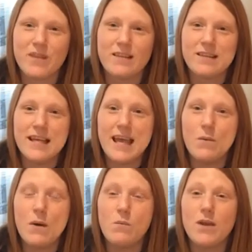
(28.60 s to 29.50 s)
the day
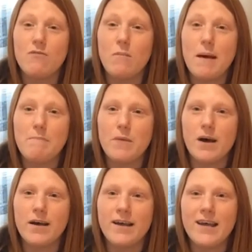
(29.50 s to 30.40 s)
when we
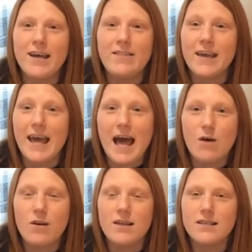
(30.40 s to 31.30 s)
remember the
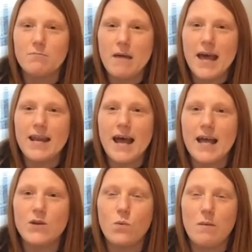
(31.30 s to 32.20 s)
countless men
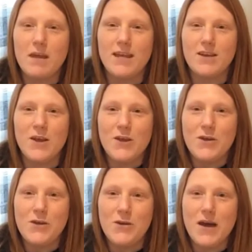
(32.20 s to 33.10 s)
and women
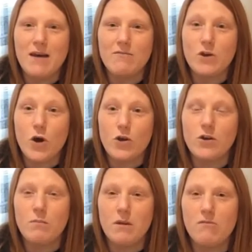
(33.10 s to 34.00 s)
who have
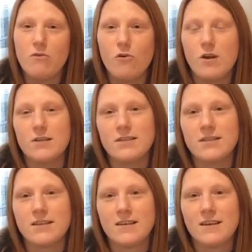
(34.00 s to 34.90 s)
gone before
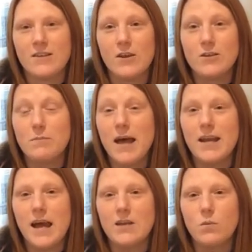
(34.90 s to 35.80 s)
us, those
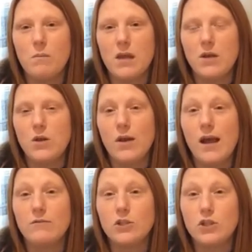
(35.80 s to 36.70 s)
men and women who
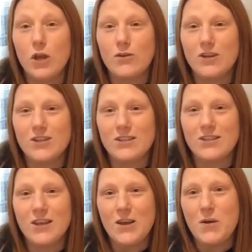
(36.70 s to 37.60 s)
have showed
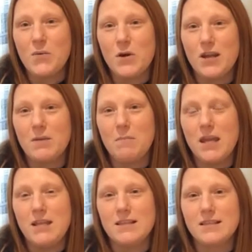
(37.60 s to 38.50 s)
us what it
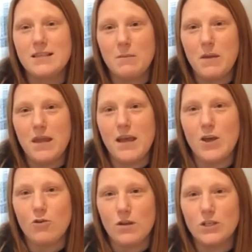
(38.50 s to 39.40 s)
means to be a
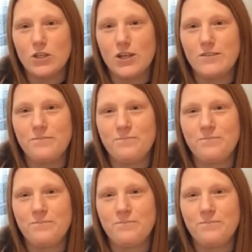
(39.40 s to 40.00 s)
Christian